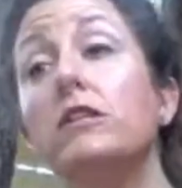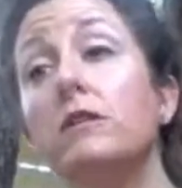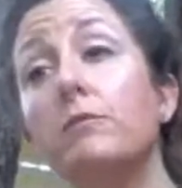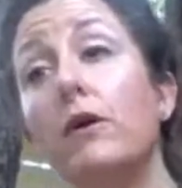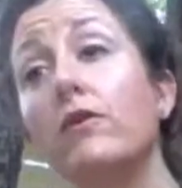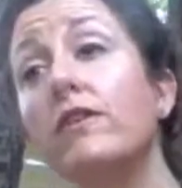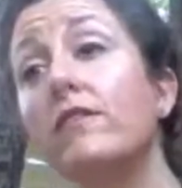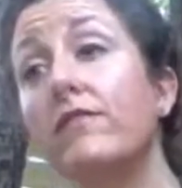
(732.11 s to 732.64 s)
in
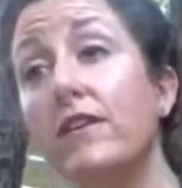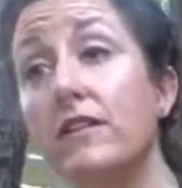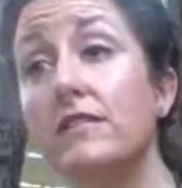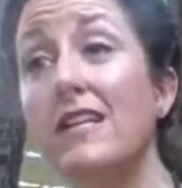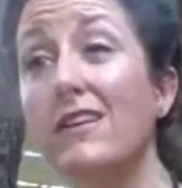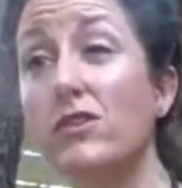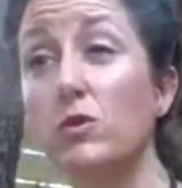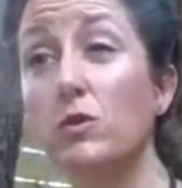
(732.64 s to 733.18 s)
both of their
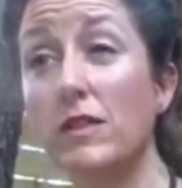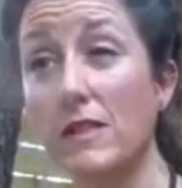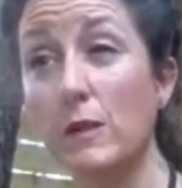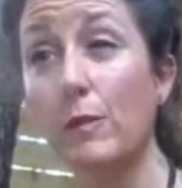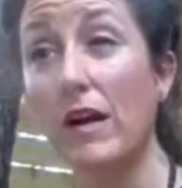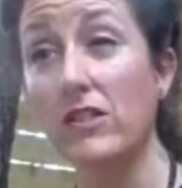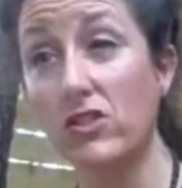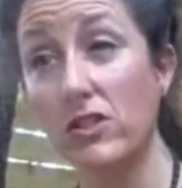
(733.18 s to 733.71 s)
sexual
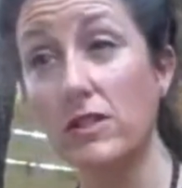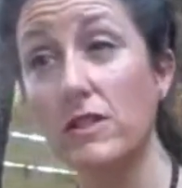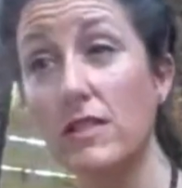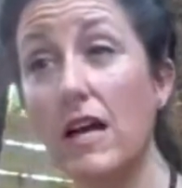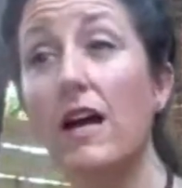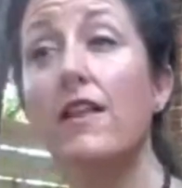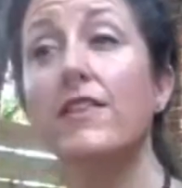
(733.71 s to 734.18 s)
expressions.